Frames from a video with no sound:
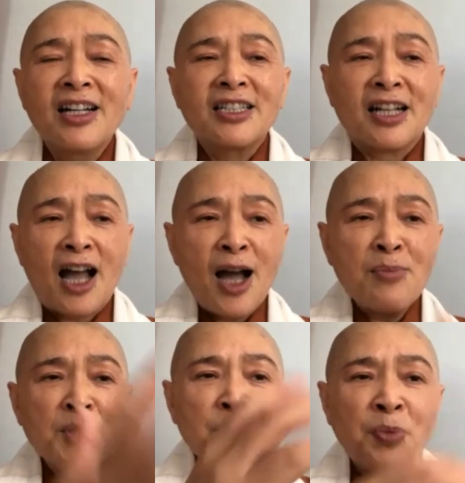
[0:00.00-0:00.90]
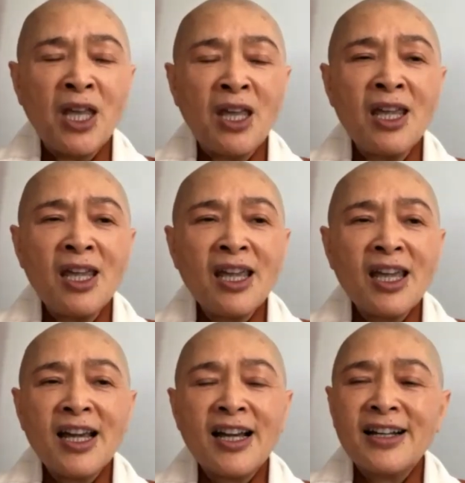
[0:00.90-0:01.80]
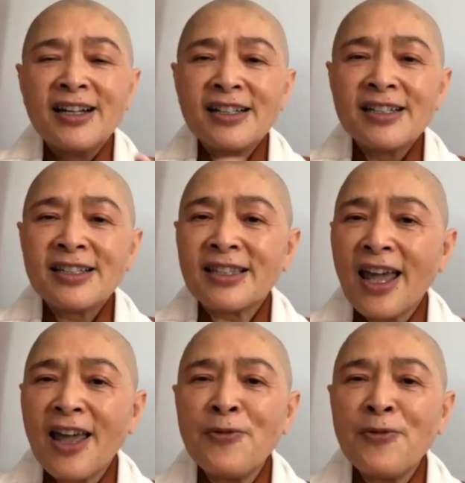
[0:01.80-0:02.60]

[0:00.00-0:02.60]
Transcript: the come to be, stay